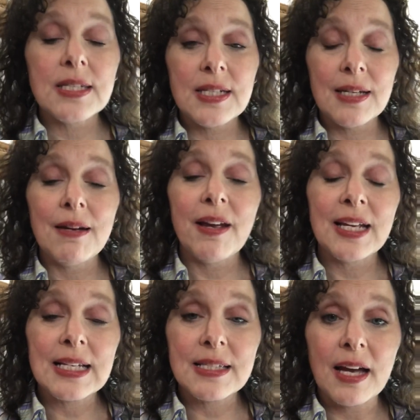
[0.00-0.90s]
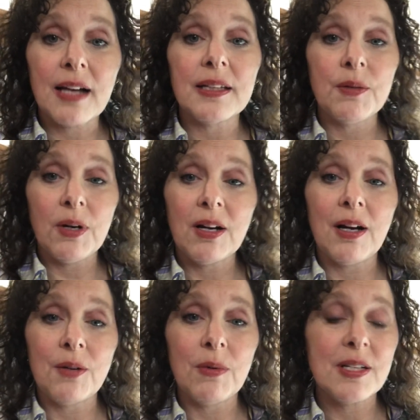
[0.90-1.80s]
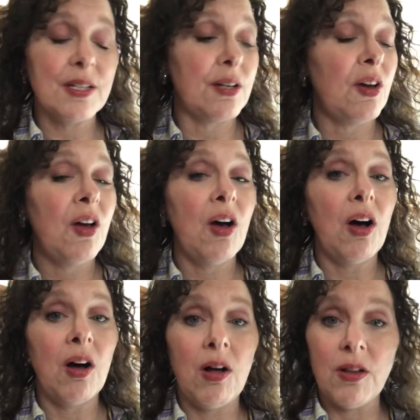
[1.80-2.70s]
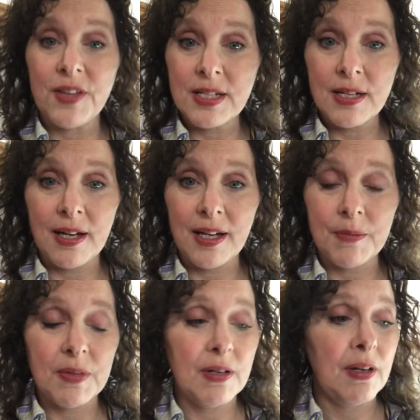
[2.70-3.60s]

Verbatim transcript: did exactly what God wanted all the time.